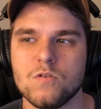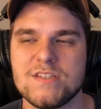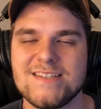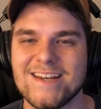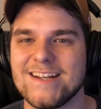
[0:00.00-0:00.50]

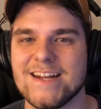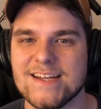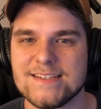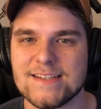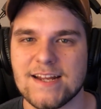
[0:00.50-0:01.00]

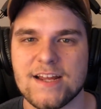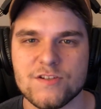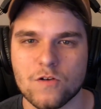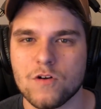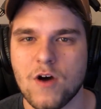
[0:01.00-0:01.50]
sickness, and I
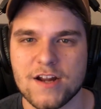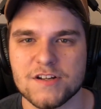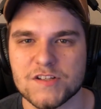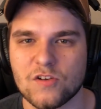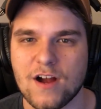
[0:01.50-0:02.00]
don't know how to
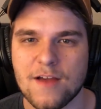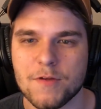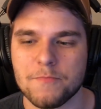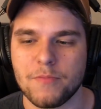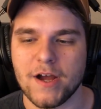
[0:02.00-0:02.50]
describe
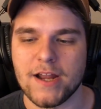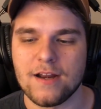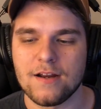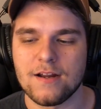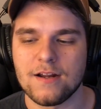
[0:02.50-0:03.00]
it,
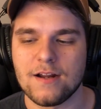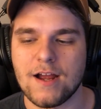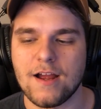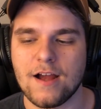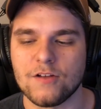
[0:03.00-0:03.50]
but
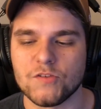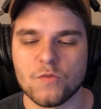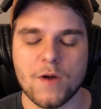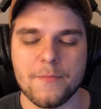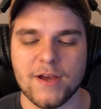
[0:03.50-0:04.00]
I'll
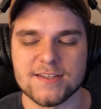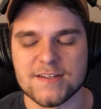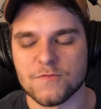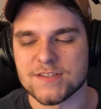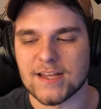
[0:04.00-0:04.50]
do my
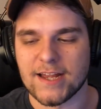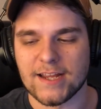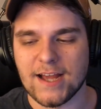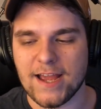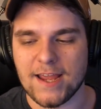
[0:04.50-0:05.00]
best. It was
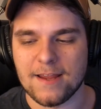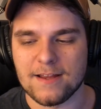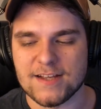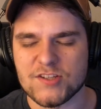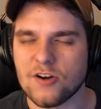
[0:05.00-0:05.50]
like
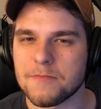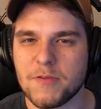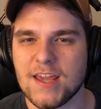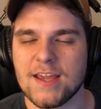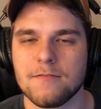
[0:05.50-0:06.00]
I started
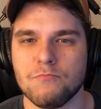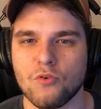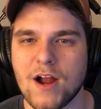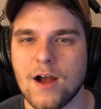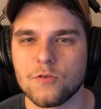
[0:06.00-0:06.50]
peeing
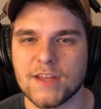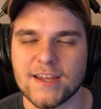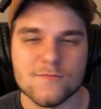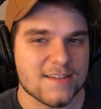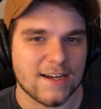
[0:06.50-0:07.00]
brown,
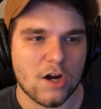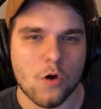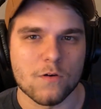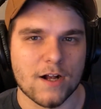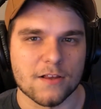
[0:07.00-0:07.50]
like it was like
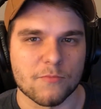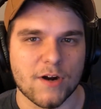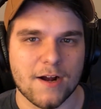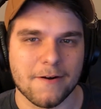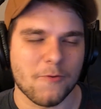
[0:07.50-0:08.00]
Coke color
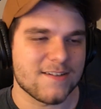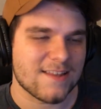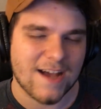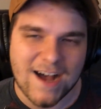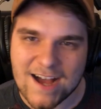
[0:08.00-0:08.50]
brown. I went
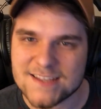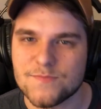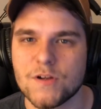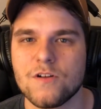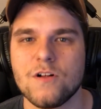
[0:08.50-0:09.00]
to the
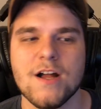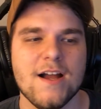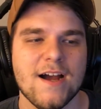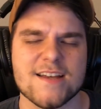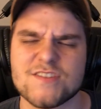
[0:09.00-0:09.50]
hospital.
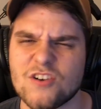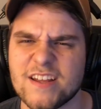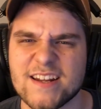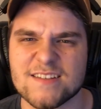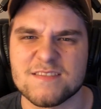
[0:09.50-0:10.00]
I
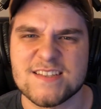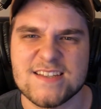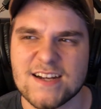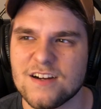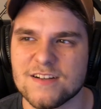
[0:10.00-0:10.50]
started getting
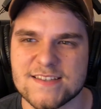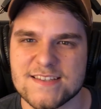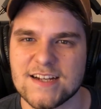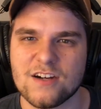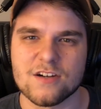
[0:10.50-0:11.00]
sicker and
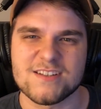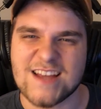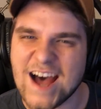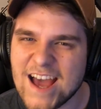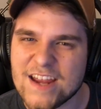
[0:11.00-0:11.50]
sicker,
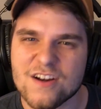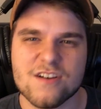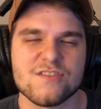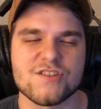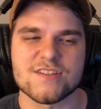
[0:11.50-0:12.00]

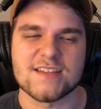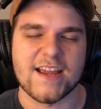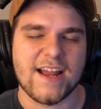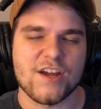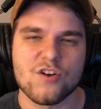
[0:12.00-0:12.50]
tired, just
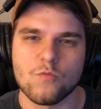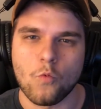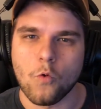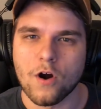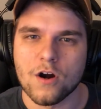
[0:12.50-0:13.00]
like I couldn't
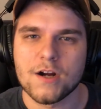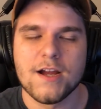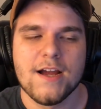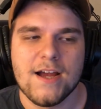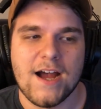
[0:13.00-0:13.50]
work.
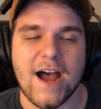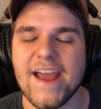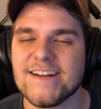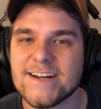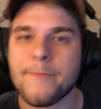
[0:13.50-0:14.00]

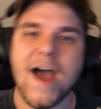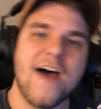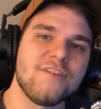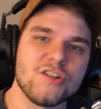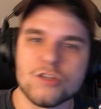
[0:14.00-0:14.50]
I ended up
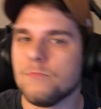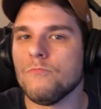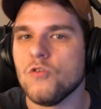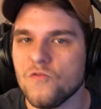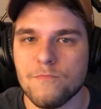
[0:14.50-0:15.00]
having to
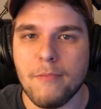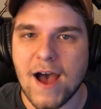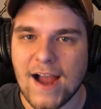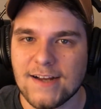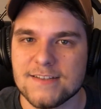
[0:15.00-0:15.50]
move
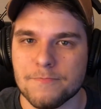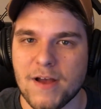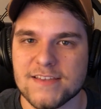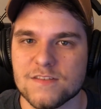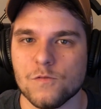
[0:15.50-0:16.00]
back to
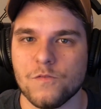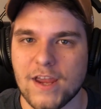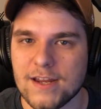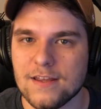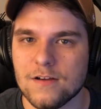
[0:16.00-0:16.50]

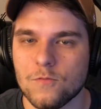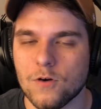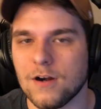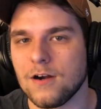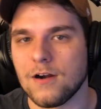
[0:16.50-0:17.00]
Pennsylvania,
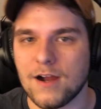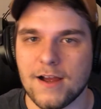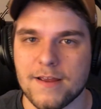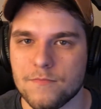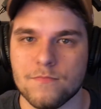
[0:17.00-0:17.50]
where
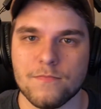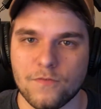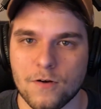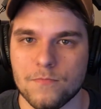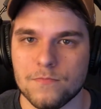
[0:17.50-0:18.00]
I'm
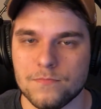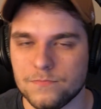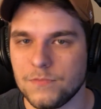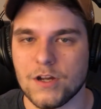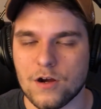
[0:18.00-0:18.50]
from,
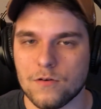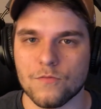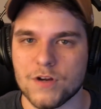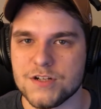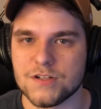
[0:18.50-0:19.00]
you know,
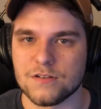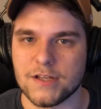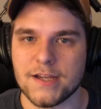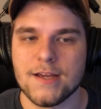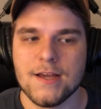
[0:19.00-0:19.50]

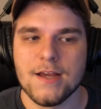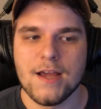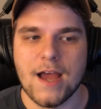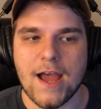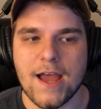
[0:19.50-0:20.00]
originally.
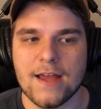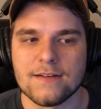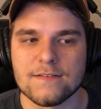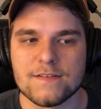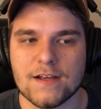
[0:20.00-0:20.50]

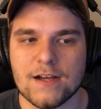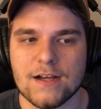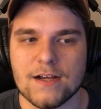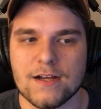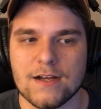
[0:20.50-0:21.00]
And
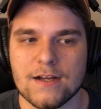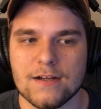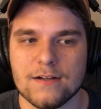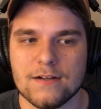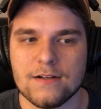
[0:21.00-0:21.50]
I